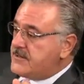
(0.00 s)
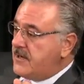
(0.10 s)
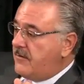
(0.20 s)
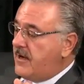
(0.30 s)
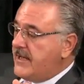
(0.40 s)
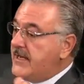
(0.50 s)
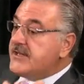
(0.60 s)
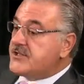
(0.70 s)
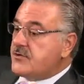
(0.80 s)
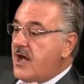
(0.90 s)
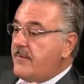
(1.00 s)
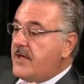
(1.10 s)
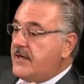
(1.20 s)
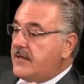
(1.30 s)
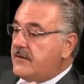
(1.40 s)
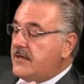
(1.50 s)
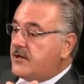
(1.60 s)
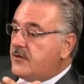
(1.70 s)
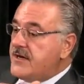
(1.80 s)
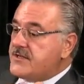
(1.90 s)
So it is drama, and
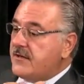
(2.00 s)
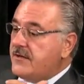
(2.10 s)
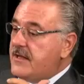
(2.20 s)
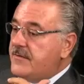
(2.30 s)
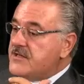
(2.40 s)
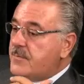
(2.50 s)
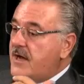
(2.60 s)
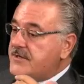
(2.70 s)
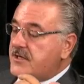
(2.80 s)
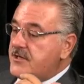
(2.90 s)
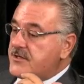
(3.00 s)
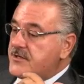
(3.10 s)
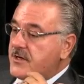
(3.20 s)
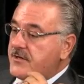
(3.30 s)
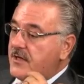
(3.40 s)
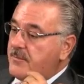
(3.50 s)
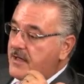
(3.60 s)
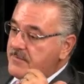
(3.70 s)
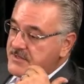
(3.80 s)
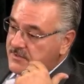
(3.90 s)
increasingly these prosecutions are done
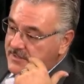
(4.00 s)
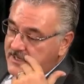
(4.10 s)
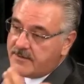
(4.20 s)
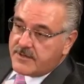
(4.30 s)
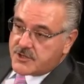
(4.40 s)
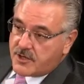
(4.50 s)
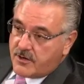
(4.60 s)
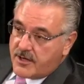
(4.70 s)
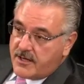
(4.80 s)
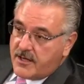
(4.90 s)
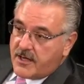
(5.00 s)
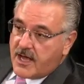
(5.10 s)
by misleading the jury